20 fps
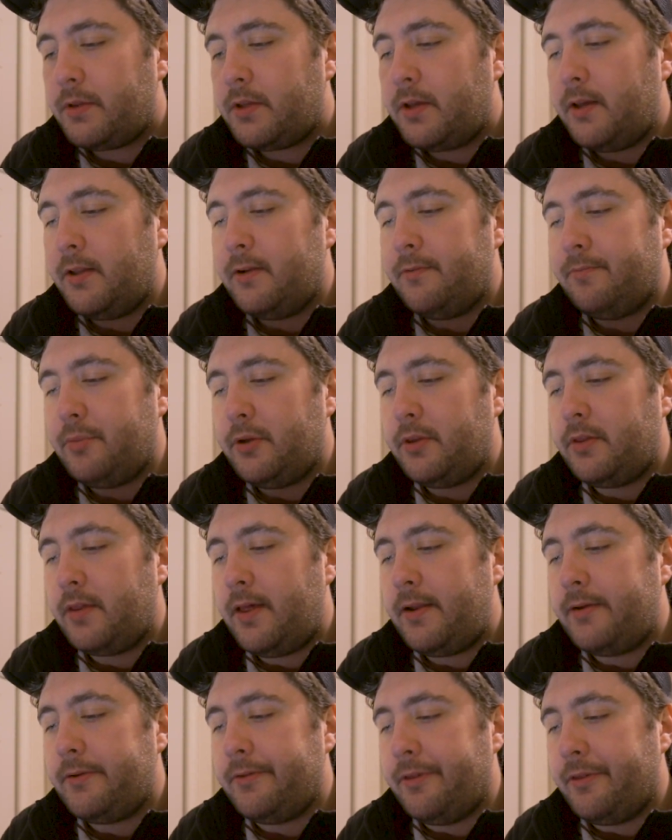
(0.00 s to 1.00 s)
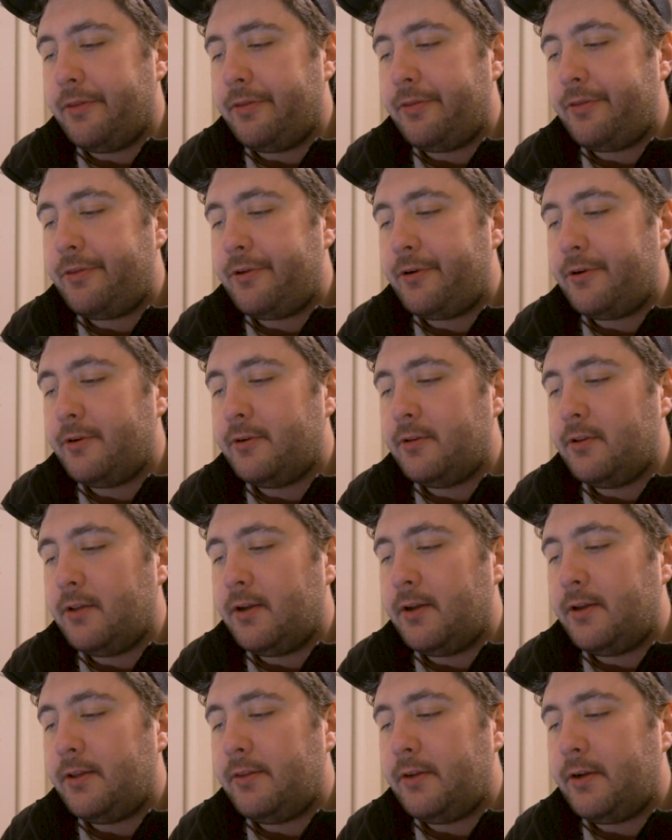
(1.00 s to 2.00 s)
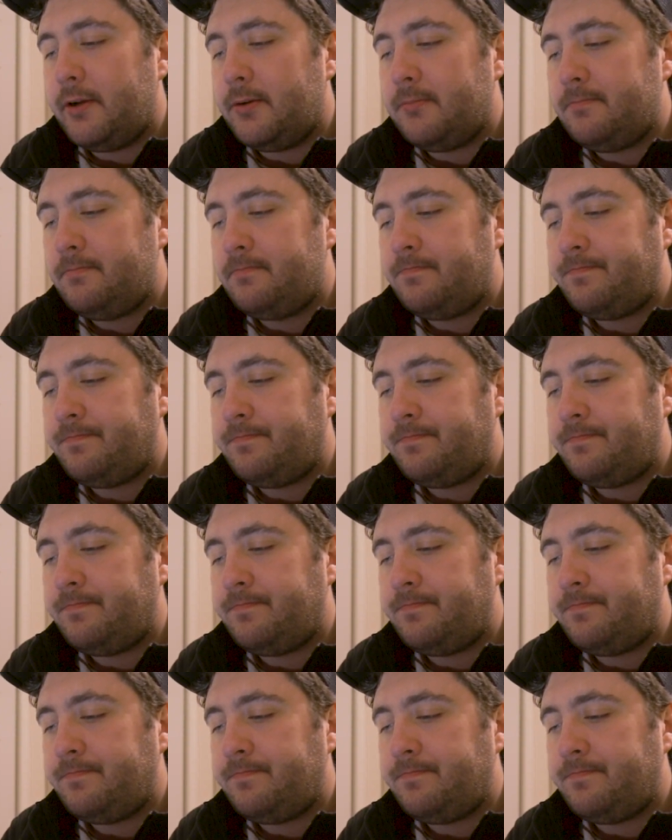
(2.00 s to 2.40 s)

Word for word: Kind of put that on the third line there.